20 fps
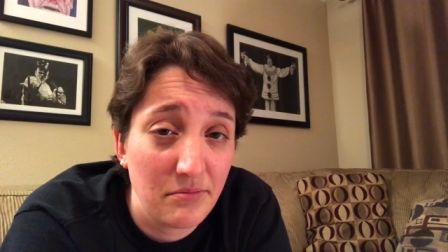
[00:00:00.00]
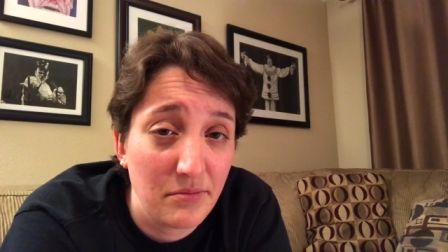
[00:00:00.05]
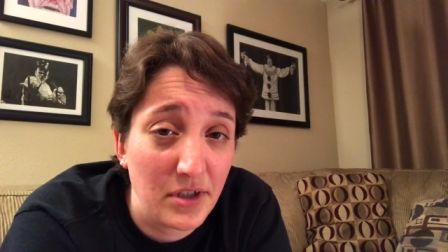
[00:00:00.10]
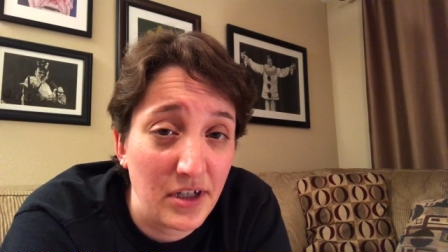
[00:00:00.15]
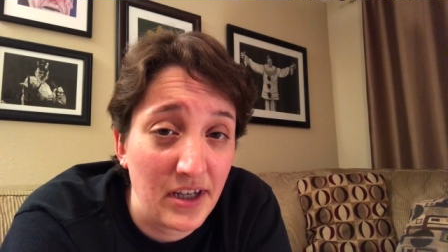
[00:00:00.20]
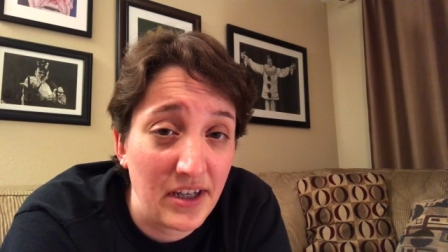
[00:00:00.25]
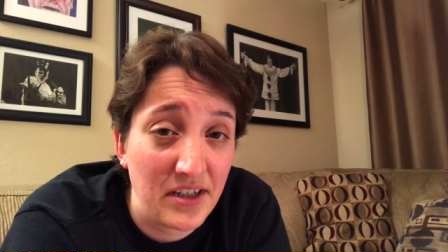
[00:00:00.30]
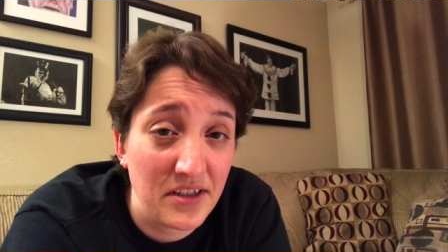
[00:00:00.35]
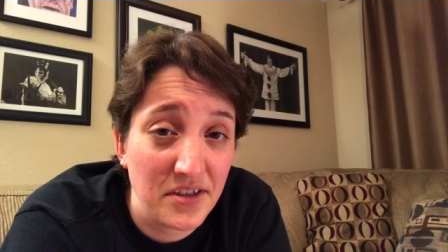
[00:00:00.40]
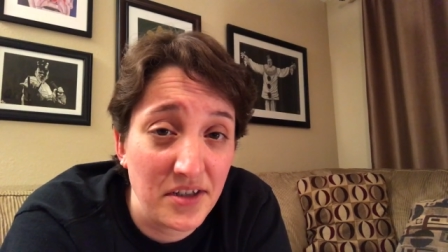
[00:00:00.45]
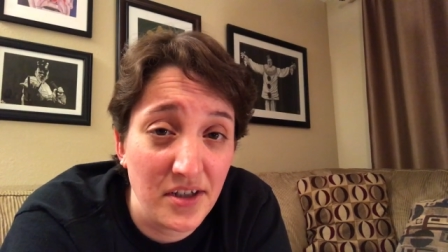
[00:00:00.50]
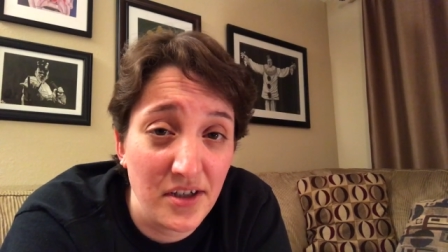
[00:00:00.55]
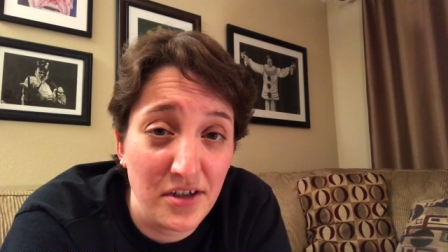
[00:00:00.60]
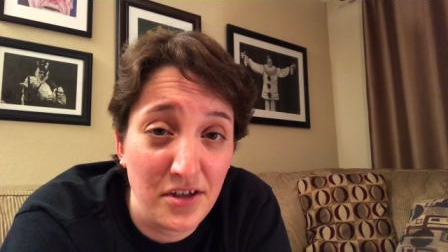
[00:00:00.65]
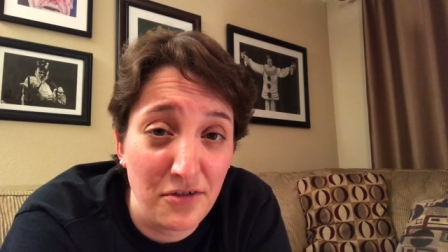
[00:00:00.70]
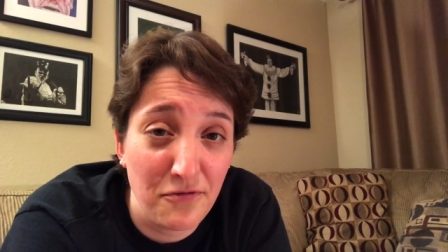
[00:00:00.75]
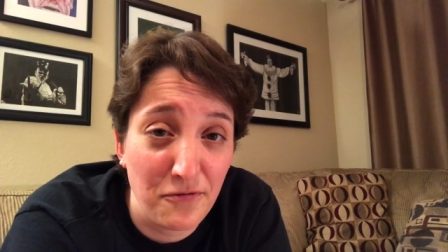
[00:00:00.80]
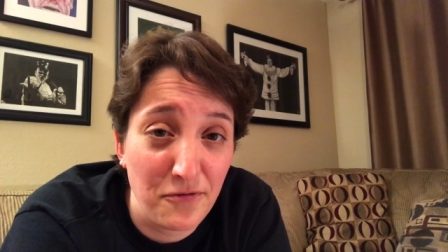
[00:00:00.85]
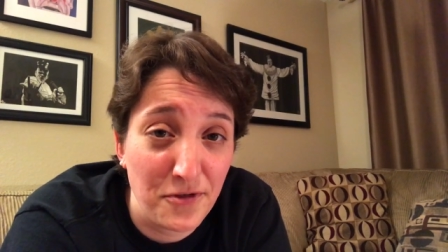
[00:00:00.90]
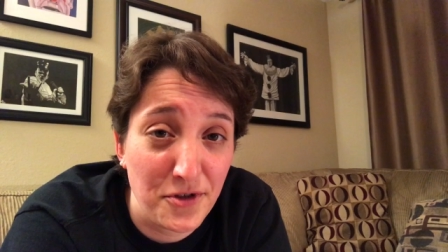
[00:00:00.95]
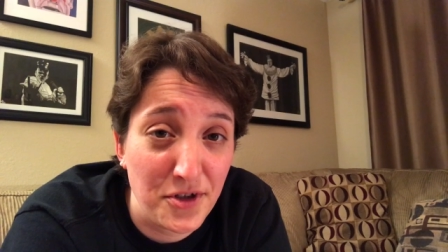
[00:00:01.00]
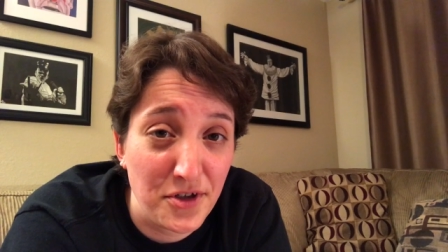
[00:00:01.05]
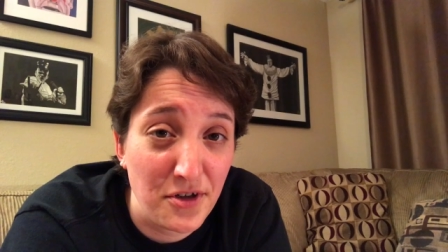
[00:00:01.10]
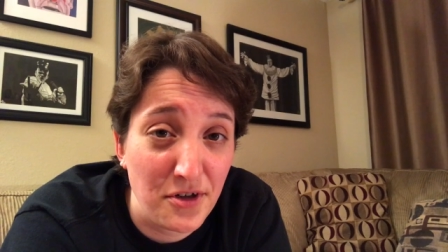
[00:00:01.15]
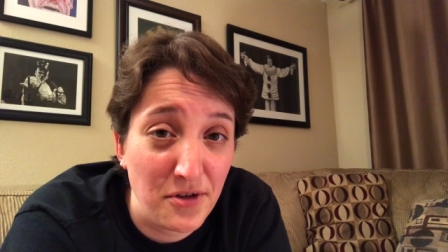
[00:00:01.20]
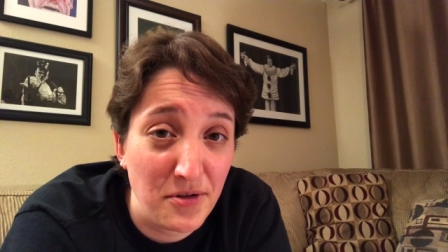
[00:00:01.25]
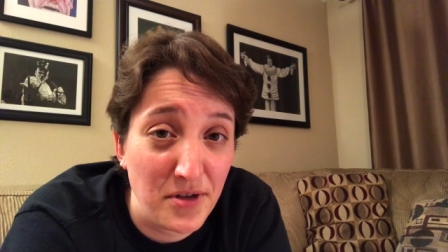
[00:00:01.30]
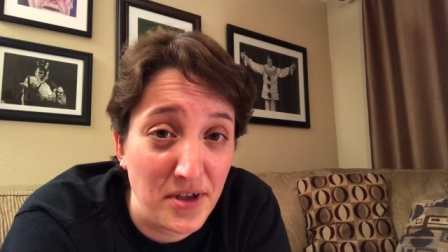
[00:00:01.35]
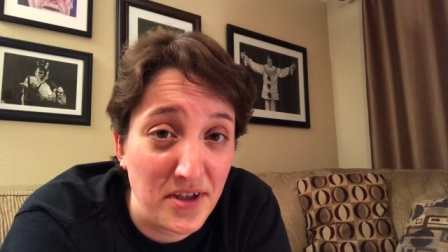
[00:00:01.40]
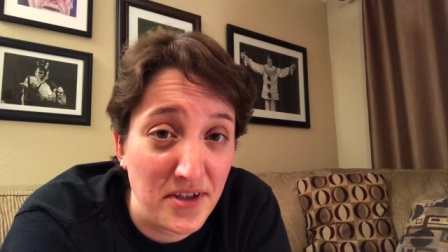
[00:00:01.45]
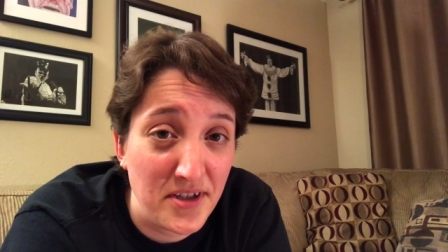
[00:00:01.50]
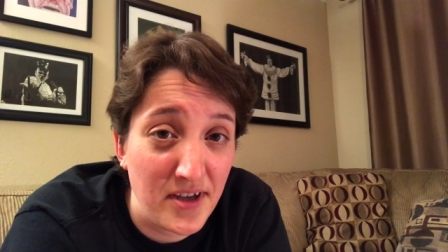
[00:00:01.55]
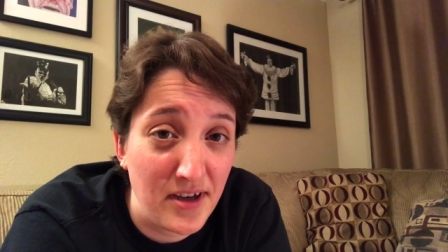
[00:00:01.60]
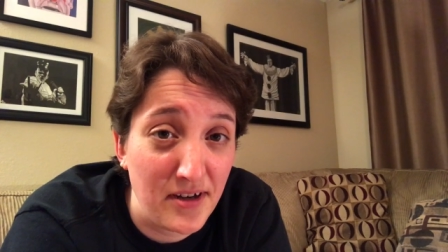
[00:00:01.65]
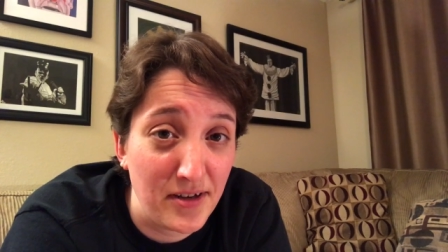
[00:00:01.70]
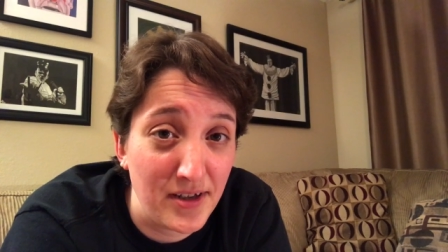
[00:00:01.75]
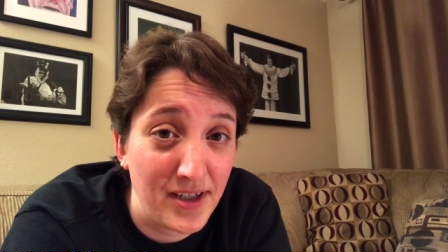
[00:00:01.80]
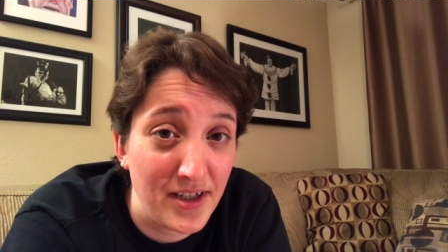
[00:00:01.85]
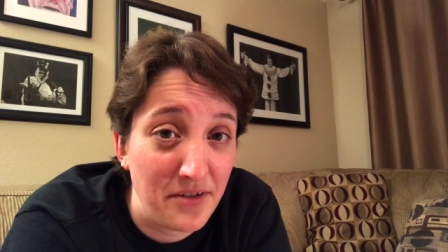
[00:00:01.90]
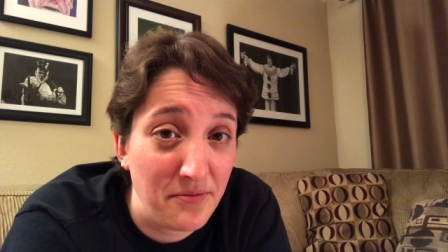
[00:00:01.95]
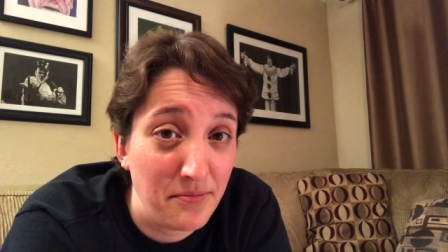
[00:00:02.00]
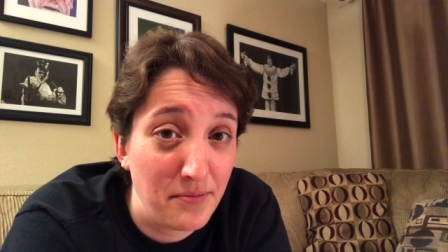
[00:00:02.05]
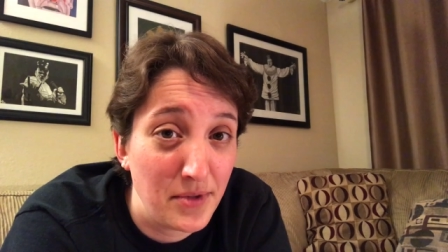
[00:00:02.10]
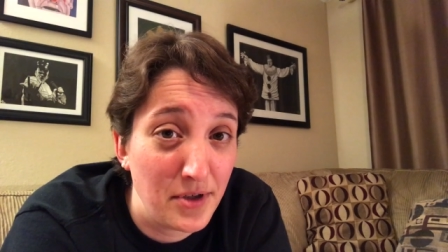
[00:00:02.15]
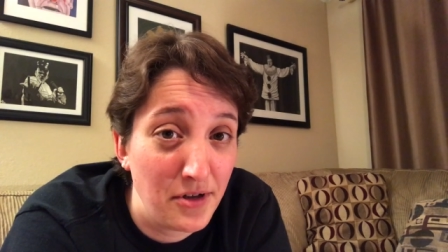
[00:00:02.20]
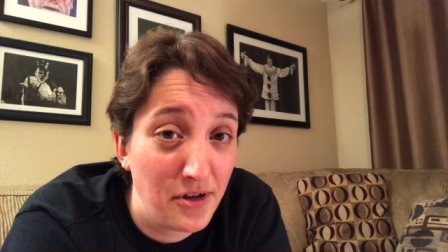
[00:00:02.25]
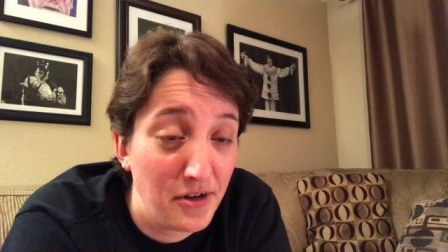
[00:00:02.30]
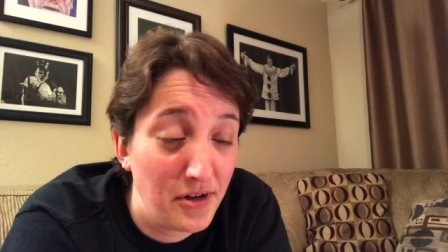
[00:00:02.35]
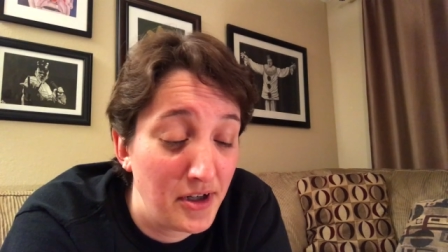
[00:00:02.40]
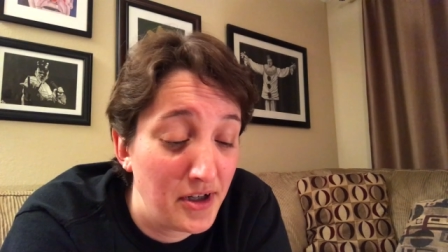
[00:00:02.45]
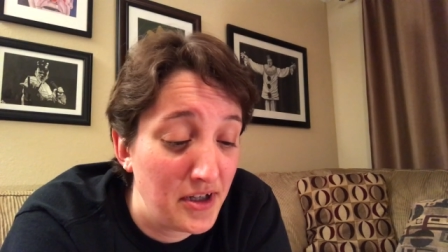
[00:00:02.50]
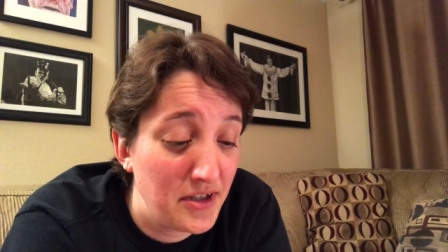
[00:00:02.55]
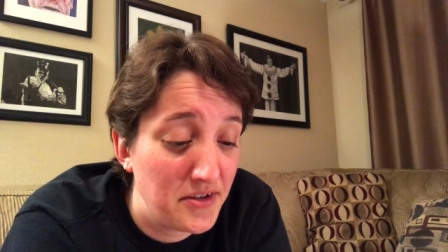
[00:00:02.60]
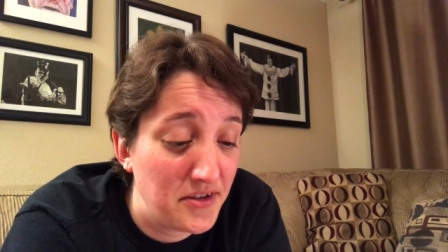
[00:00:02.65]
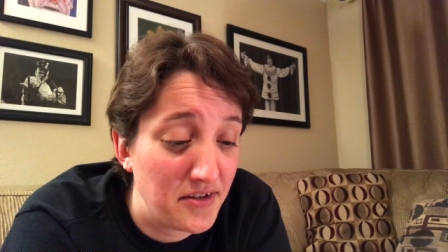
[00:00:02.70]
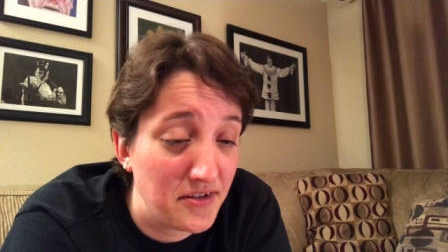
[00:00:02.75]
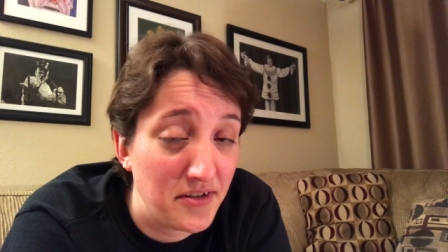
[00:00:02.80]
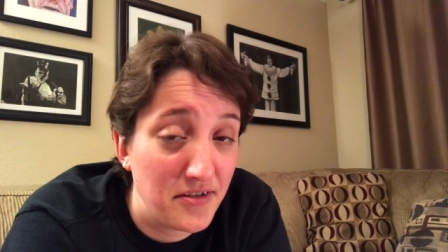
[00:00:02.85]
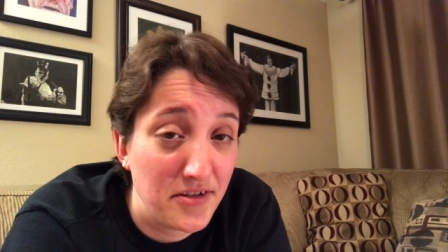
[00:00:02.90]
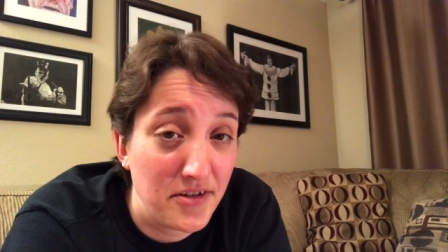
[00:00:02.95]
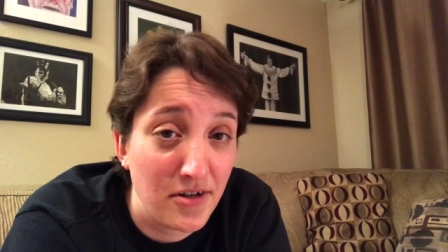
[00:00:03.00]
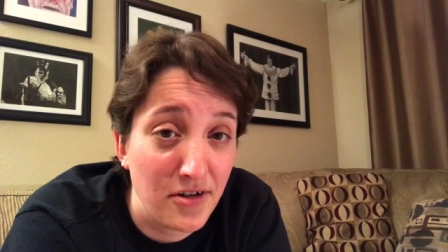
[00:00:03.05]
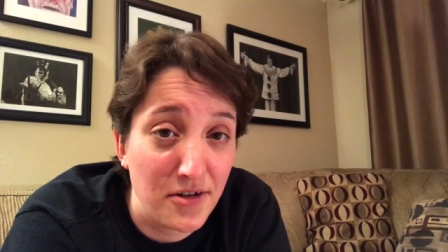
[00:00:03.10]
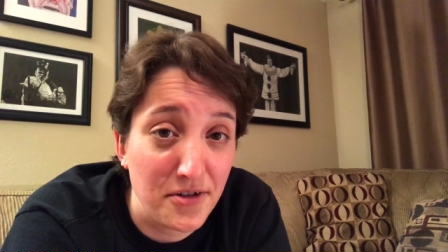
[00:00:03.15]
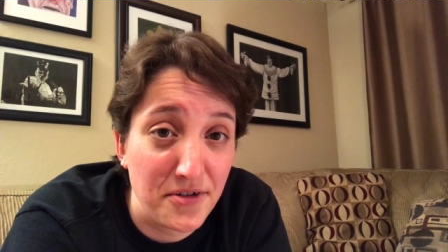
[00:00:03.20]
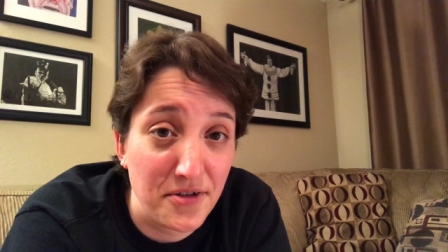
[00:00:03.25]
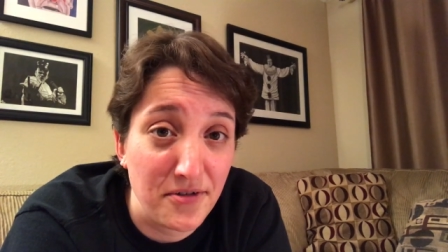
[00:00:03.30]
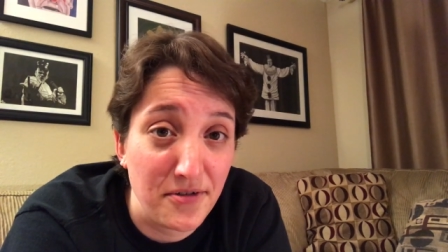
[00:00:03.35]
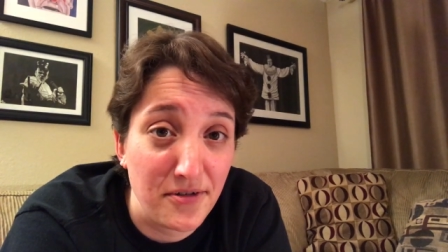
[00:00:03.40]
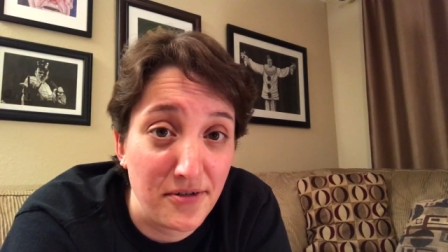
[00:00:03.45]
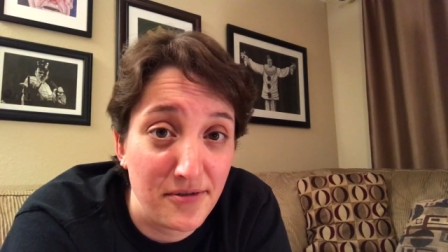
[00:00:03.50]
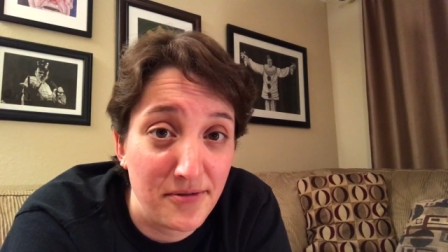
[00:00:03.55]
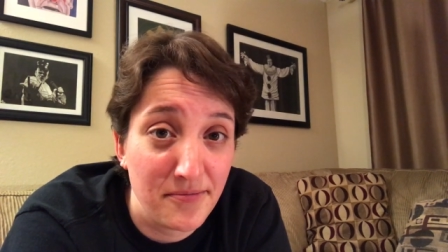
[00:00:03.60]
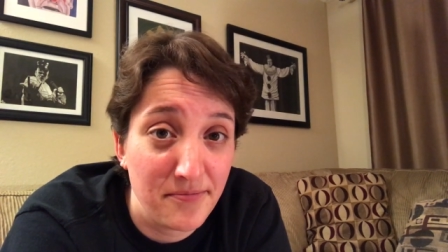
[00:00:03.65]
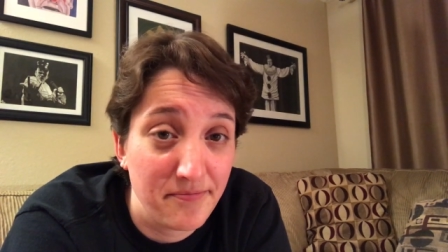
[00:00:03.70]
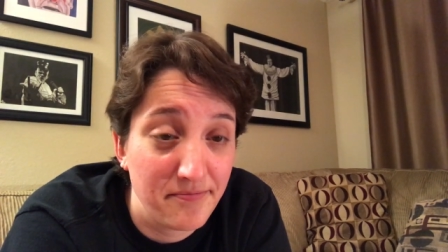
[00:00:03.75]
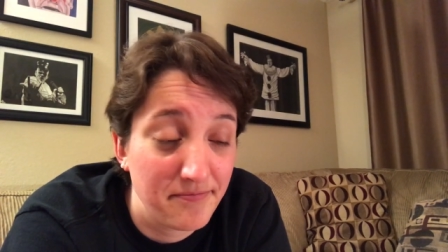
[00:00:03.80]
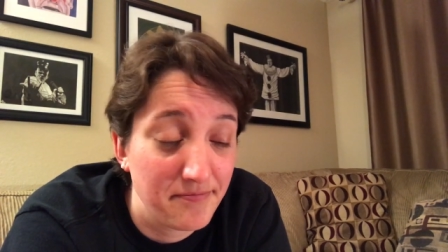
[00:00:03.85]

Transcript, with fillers: But I can tell you for certain he's got a lot bigger guns in his arsenal.